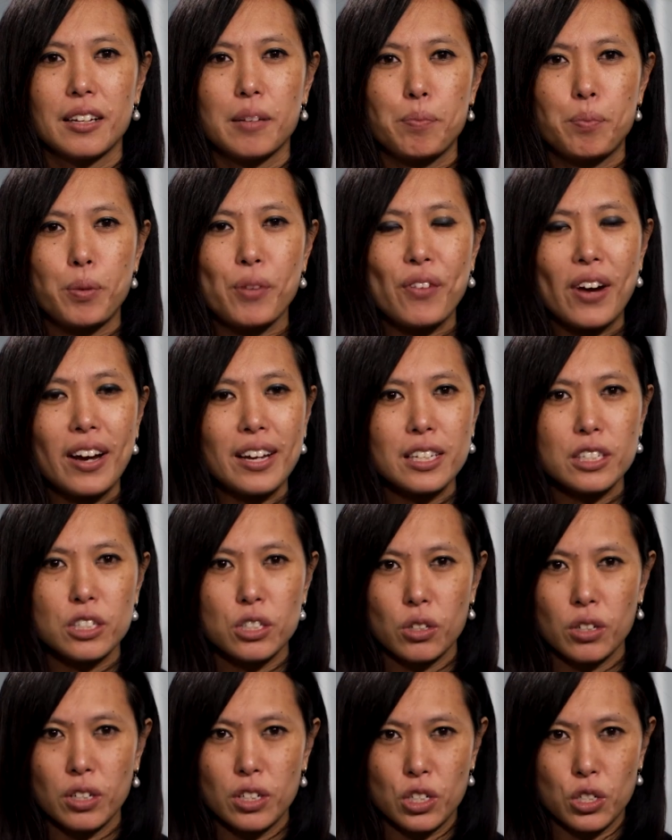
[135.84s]
Providers
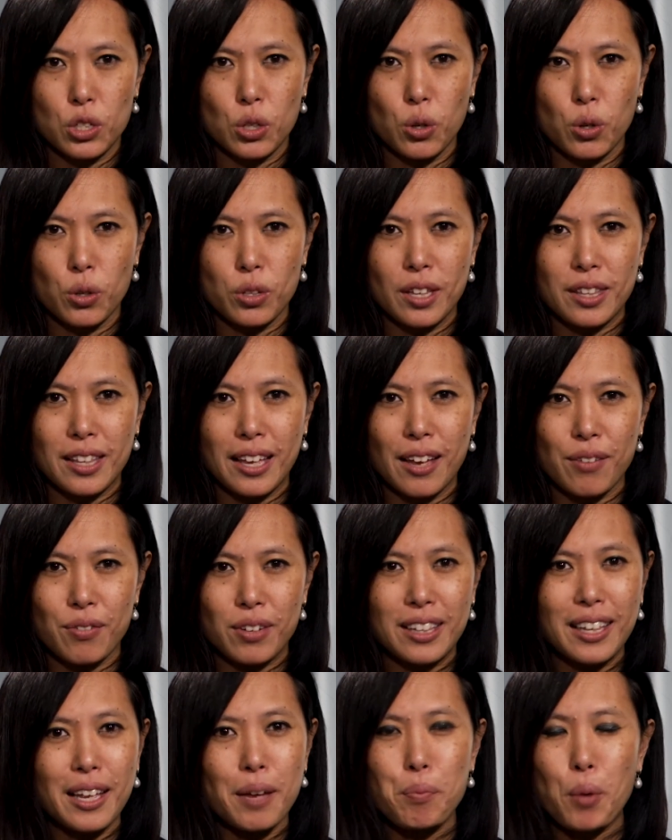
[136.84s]
should ensure that they have
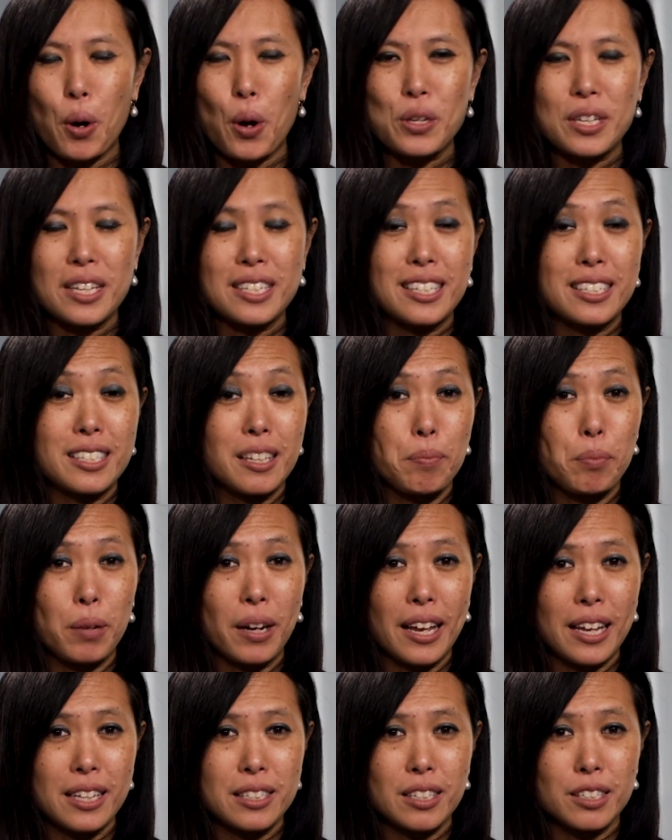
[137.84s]
clear processes in
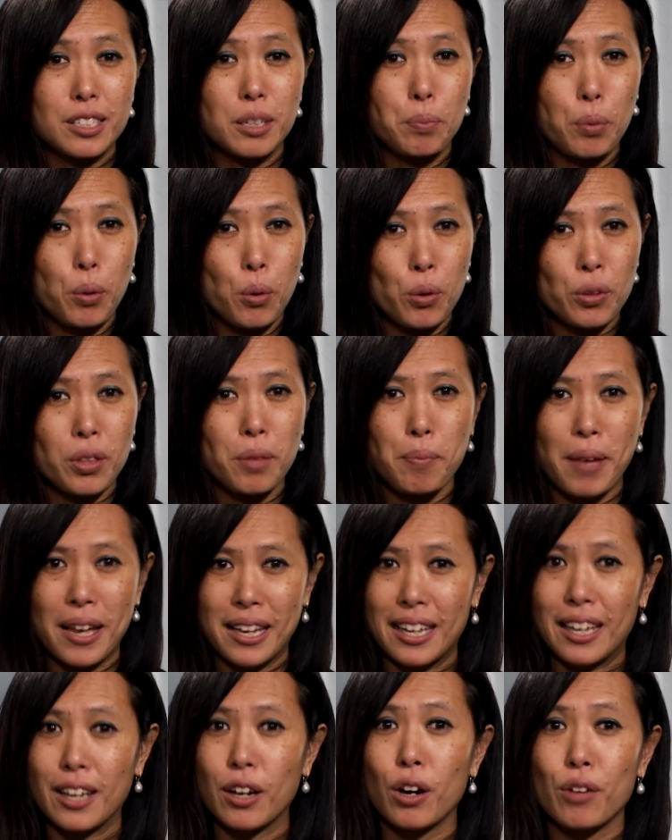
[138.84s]
place to support the
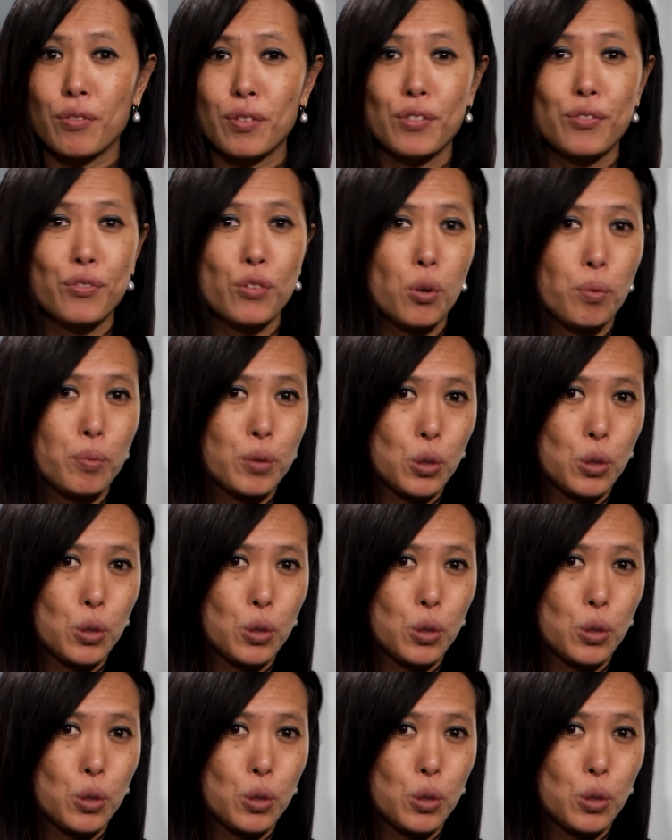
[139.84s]
making of informed